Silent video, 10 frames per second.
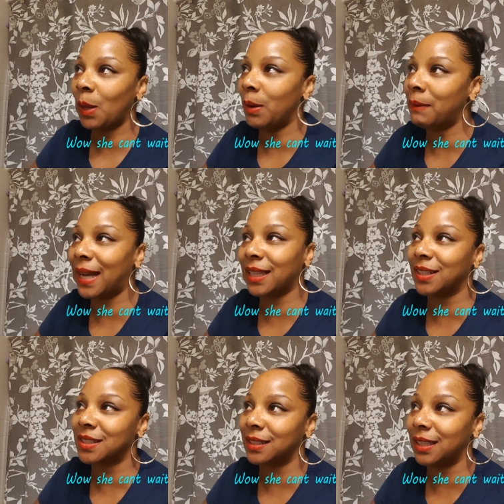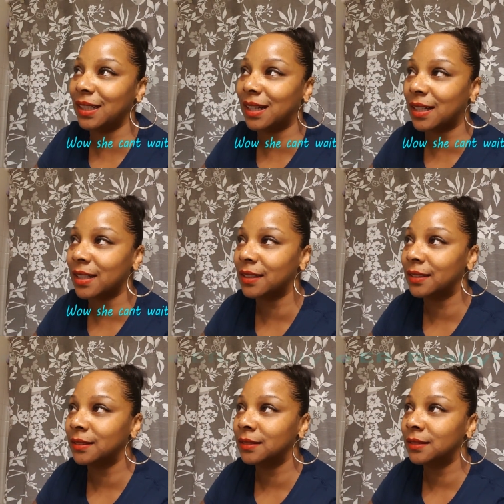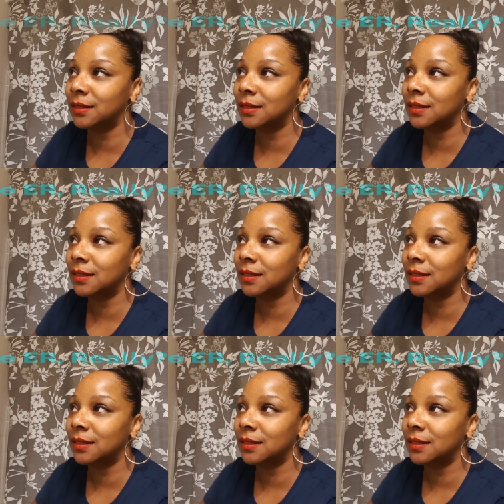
We might have to go to the ER. We're not going